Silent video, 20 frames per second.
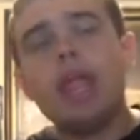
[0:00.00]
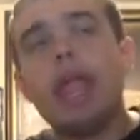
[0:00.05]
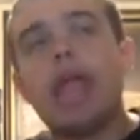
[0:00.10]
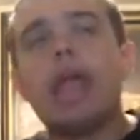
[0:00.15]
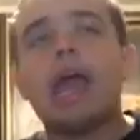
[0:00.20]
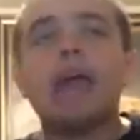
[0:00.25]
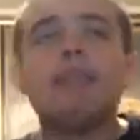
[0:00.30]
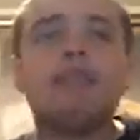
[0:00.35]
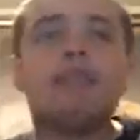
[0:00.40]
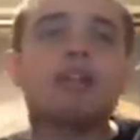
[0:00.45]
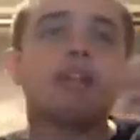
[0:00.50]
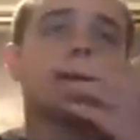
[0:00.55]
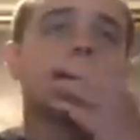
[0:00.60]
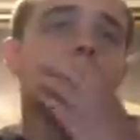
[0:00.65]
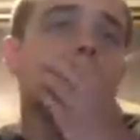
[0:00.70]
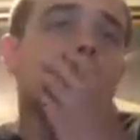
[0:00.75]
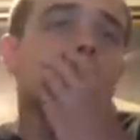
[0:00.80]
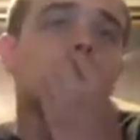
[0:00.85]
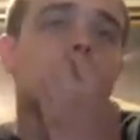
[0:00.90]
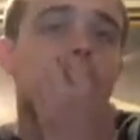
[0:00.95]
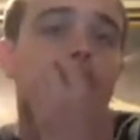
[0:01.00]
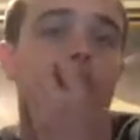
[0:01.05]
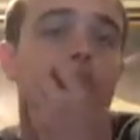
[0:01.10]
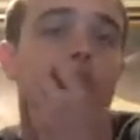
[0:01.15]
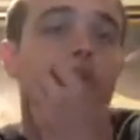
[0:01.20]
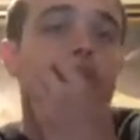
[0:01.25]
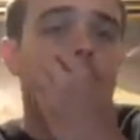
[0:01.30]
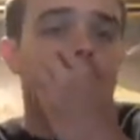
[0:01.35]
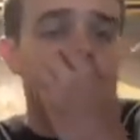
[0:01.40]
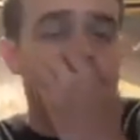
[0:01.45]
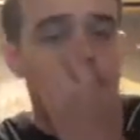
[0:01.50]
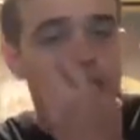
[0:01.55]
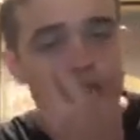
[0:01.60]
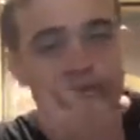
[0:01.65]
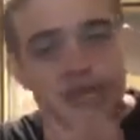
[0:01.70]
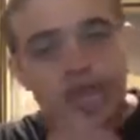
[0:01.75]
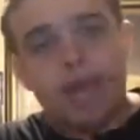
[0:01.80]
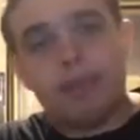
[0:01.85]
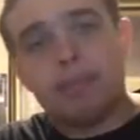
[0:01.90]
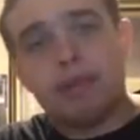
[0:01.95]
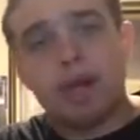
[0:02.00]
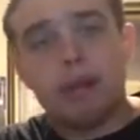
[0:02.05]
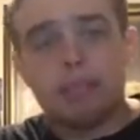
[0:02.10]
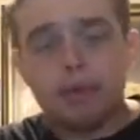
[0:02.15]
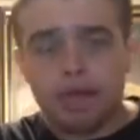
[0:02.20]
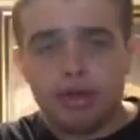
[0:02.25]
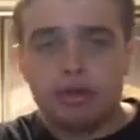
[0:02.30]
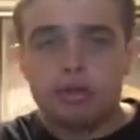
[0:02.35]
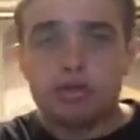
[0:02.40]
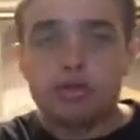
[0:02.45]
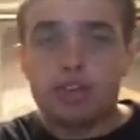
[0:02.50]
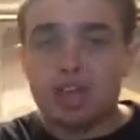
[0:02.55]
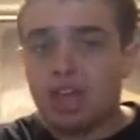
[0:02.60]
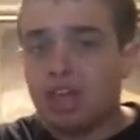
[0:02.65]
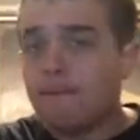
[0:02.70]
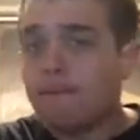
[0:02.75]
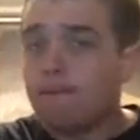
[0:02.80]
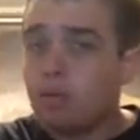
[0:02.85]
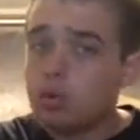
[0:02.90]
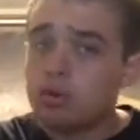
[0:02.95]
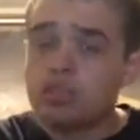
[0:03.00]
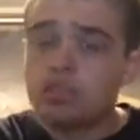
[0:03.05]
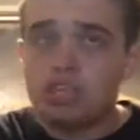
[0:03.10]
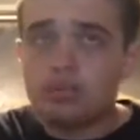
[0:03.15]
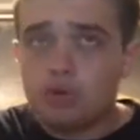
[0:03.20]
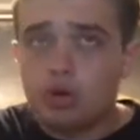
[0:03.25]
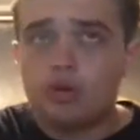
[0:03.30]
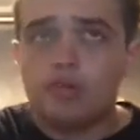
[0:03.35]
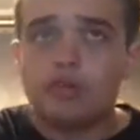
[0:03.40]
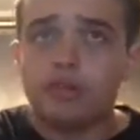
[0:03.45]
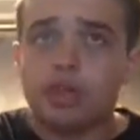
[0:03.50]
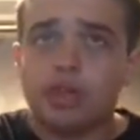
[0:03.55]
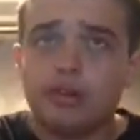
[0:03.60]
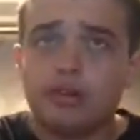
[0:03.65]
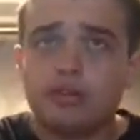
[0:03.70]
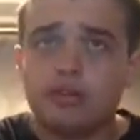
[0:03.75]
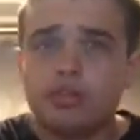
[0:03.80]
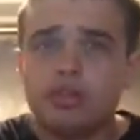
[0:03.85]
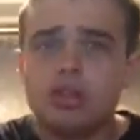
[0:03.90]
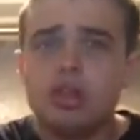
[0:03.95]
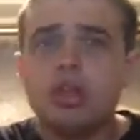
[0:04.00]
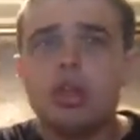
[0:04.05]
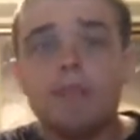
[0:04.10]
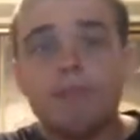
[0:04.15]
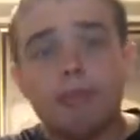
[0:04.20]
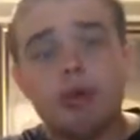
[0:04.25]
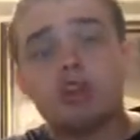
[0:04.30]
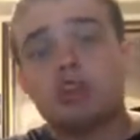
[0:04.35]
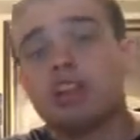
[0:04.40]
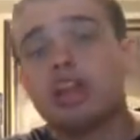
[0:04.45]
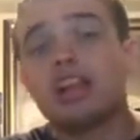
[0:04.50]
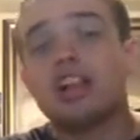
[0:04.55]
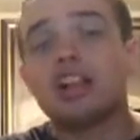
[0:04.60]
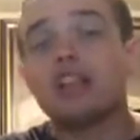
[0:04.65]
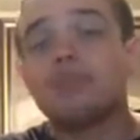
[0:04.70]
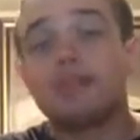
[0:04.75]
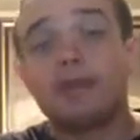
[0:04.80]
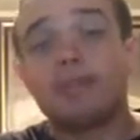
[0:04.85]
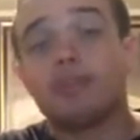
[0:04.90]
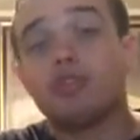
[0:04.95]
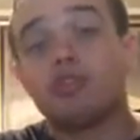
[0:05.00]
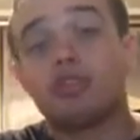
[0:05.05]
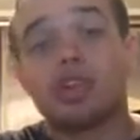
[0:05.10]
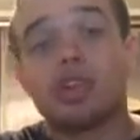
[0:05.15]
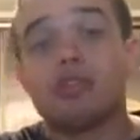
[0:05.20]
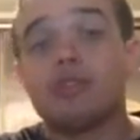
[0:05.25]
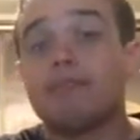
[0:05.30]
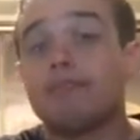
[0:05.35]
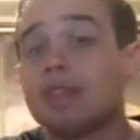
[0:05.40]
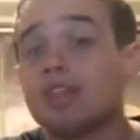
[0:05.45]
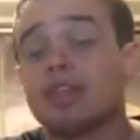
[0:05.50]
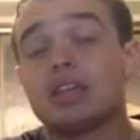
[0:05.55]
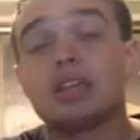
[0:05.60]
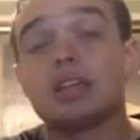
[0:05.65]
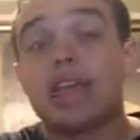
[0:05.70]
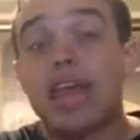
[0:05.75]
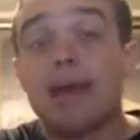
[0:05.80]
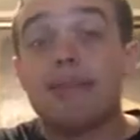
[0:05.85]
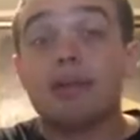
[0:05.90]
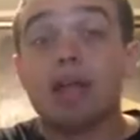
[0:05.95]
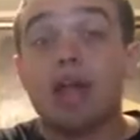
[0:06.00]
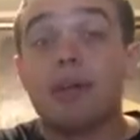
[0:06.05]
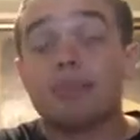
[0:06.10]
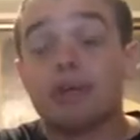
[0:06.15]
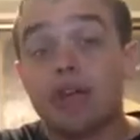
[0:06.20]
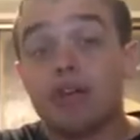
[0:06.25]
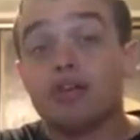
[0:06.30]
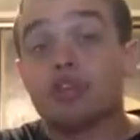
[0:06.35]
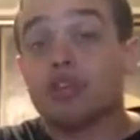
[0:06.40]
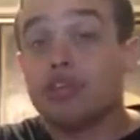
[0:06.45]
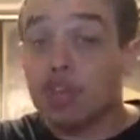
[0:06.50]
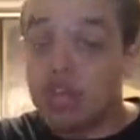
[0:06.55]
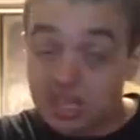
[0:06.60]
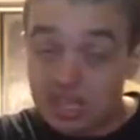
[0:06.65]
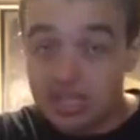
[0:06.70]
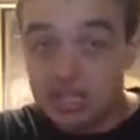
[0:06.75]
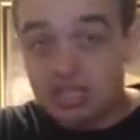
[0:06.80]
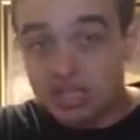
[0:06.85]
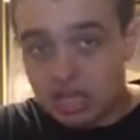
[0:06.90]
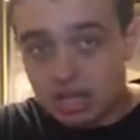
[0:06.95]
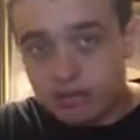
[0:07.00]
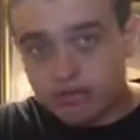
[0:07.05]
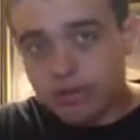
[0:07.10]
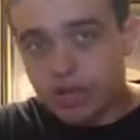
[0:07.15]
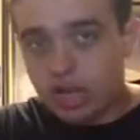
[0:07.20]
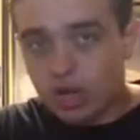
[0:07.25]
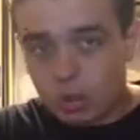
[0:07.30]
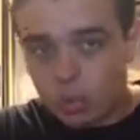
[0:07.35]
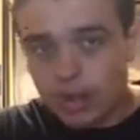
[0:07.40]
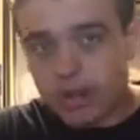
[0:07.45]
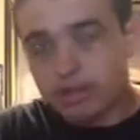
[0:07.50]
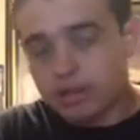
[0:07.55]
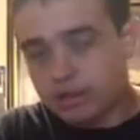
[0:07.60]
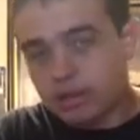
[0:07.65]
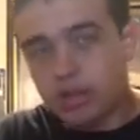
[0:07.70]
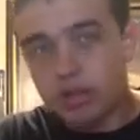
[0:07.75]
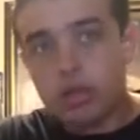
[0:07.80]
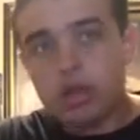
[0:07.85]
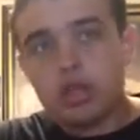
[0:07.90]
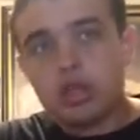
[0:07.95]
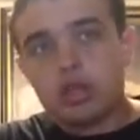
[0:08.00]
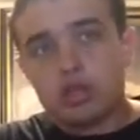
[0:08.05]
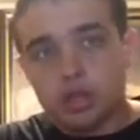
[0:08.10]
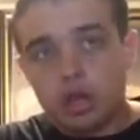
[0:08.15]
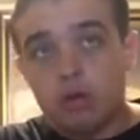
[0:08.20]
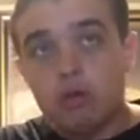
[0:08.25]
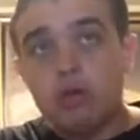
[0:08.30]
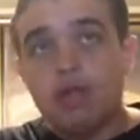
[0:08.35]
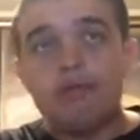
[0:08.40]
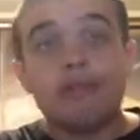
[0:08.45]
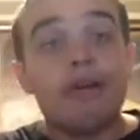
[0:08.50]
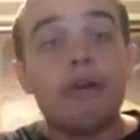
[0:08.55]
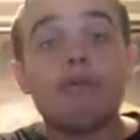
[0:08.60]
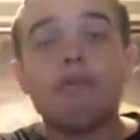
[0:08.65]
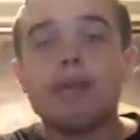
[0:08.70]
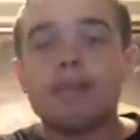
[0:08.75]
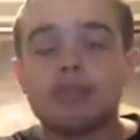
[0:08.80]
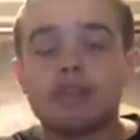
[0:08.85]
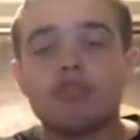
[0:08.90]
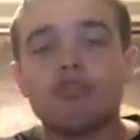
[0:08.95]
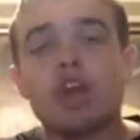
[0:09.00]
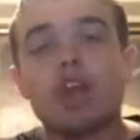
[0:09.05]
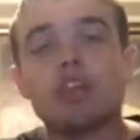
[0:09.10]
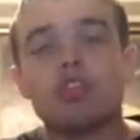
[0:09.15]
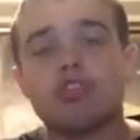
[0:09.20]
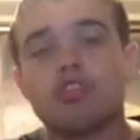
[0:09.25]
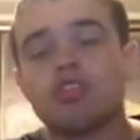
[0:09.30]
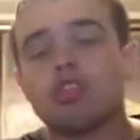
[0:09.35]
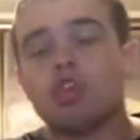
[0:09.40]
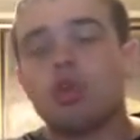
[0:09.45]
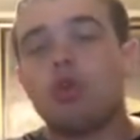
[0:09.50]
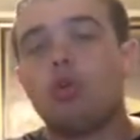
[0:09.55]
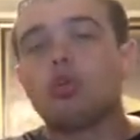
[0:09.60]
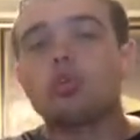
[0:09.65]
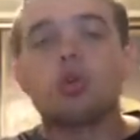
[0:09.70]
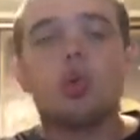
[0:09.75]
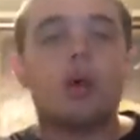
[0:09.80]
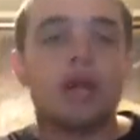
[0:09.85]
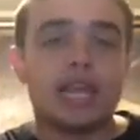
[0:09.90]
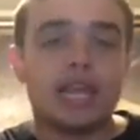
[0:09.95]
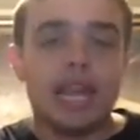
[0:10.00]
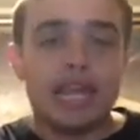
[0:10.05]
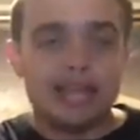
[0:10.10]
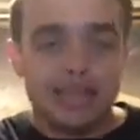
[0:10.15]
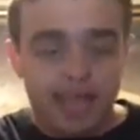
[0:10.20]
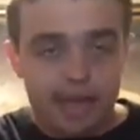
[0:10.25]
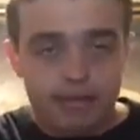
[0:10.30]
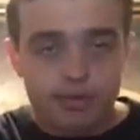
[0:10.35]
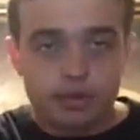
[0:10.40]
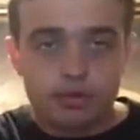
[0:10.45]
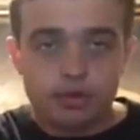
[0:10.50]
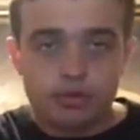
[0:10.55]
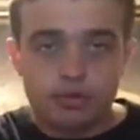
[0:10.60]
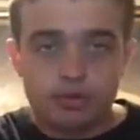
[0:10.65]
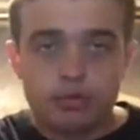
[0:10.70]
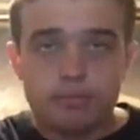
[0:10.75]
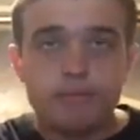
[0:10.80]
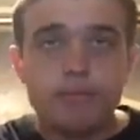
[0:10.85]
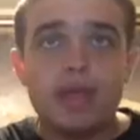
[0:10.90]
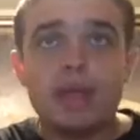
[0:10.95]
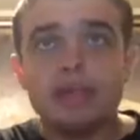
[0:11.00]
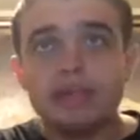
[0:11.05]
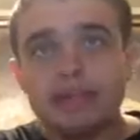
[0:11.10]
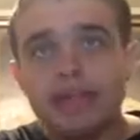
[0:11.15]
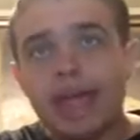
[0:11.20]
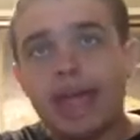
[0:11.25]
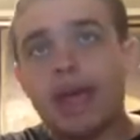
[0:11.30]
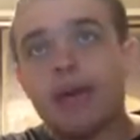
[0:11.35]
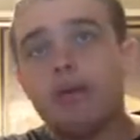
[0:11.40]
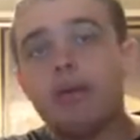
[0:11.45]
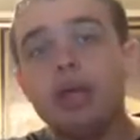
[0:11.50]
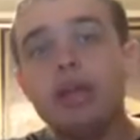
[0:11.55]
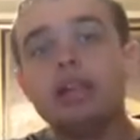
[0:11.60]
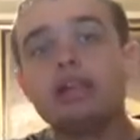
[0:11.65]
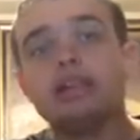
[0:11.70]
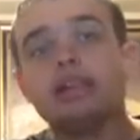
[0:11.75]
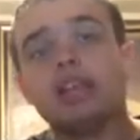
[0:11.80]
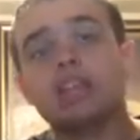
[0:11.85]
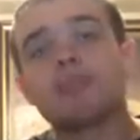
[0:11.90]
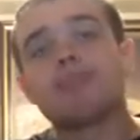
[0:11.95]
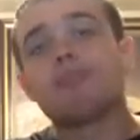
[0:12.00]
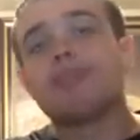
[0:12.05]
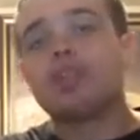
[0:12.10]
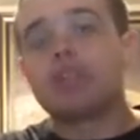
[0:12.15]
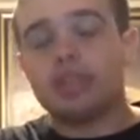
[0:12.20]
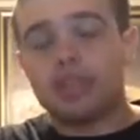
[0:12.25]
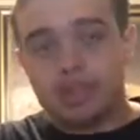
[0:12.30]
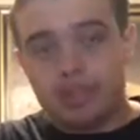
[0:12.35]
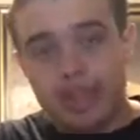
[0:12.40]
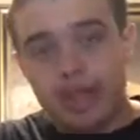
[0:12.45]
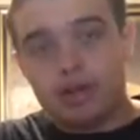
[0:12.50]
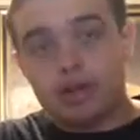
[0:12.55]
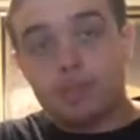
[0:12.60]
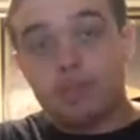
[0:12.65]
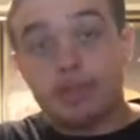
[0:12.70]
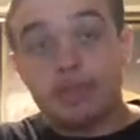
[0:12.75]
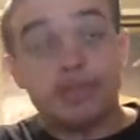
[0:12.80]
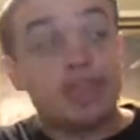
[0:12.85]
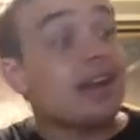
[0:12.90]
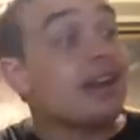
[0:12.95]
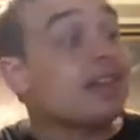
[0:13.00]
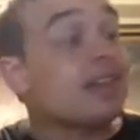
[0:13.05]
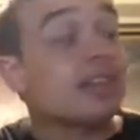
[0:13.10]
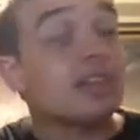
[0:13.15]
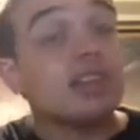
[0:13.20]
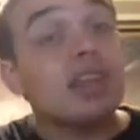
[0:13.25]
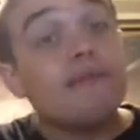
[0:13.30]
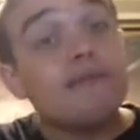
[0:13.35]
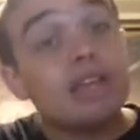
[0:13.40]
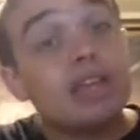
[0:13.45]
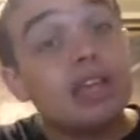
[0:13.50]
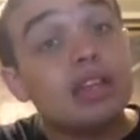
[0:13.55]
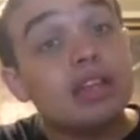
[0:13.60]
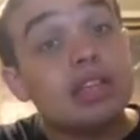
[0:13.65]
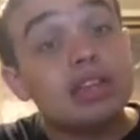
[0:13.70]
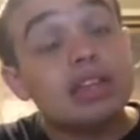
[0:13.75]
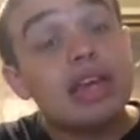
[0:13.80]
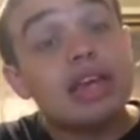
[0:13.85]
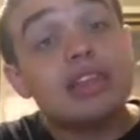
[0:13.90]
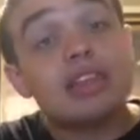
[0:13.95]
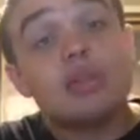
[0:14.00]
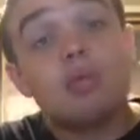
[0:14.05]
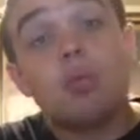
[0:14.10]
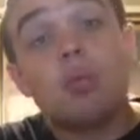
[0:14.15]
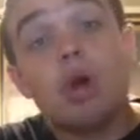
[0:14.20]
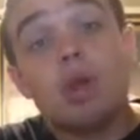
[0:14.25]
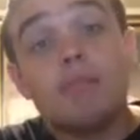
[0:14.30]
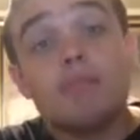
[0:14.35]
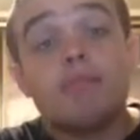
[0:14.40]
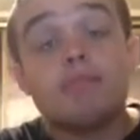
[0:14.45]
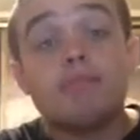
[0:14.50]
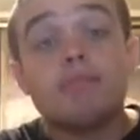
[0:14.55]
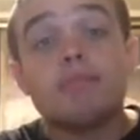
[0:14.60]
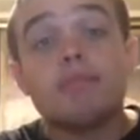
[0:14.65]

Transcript: And this list includes 13 Capcom characters and 14 Marvel characters. Most likely, people are saying the missing Capcom character is indeed Frank West. So, that would make the roster in total 28 characters. Now, let's break this down a bit. That is significantly less than what